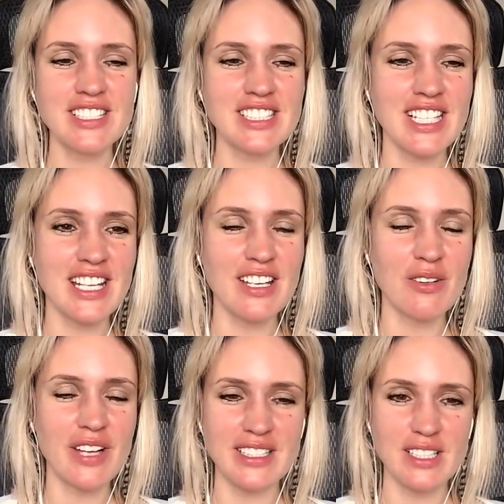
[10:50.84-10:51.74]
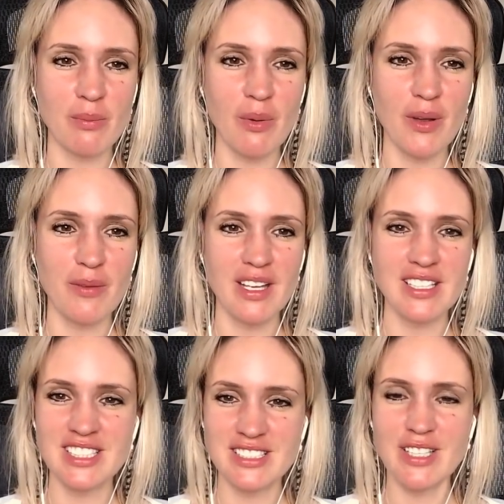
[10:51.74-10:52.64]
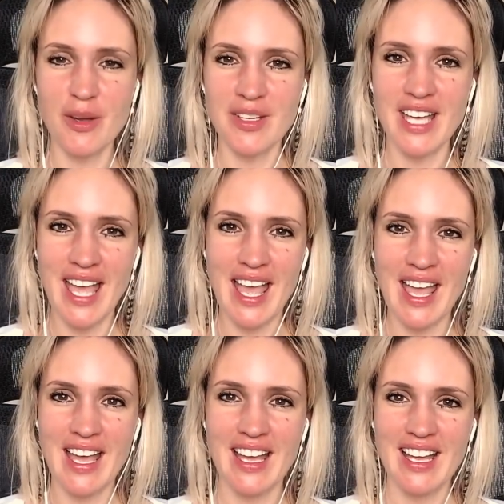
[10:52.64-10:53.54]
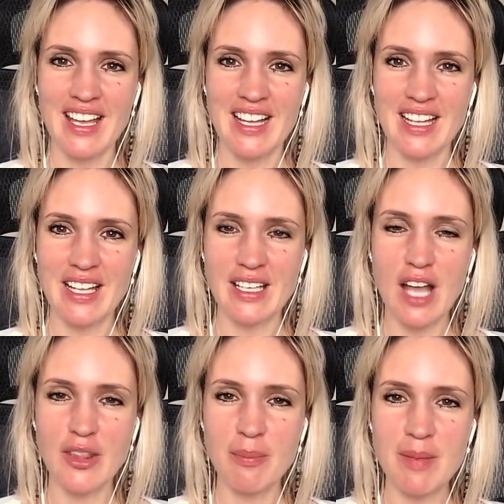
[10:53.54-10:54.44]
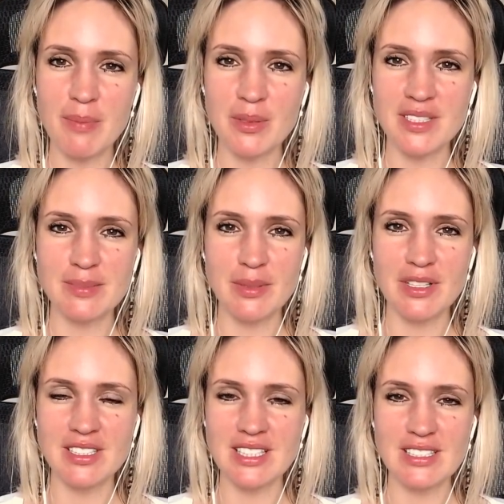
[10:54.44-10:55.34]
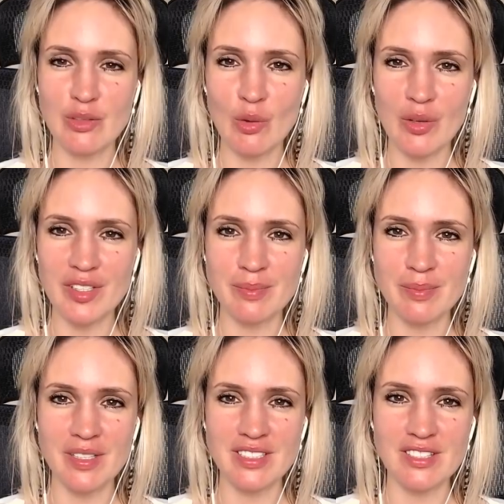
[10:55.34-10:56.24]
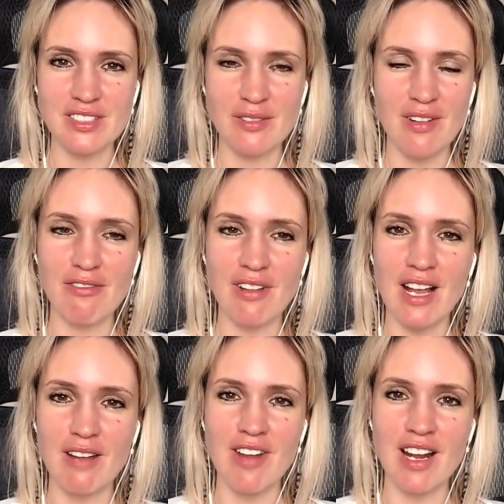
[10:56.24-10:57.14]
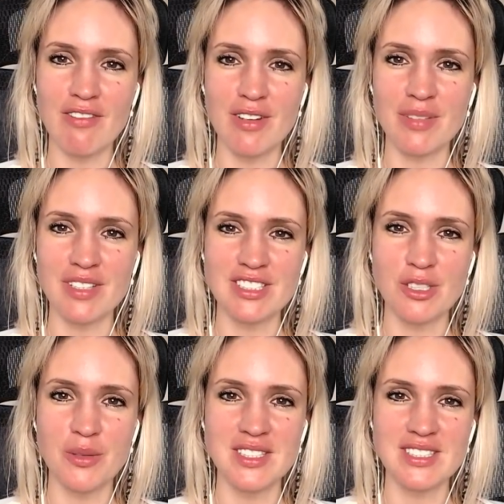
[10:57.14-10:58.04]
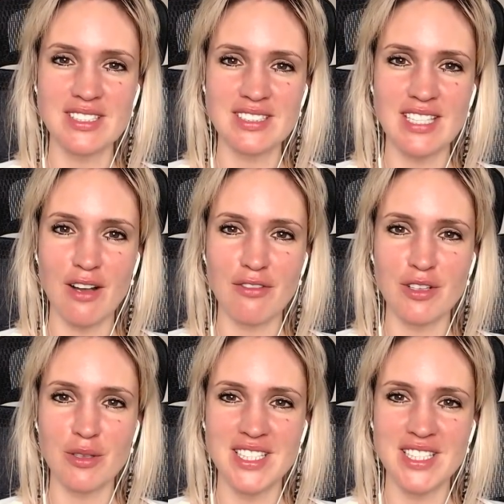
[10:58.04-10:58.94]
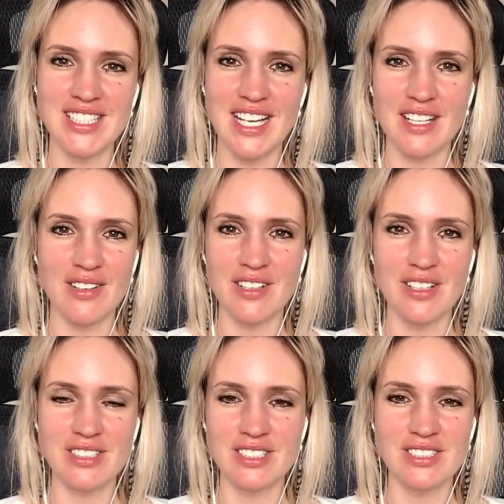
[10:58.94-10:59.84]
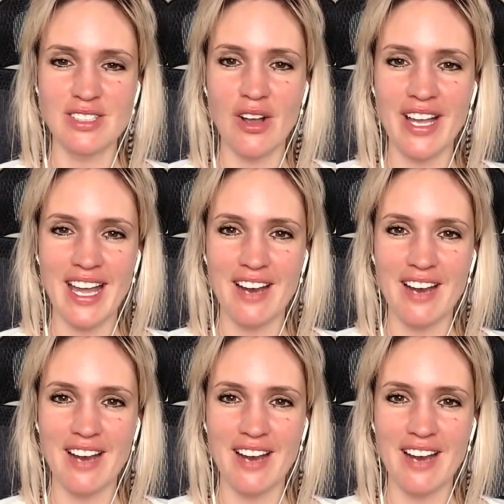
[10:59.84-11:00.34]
eventually you'll get to the point where you just don't care. Like other people's experiences and your experiences are irrelevant because who is the self and who is the other? You just not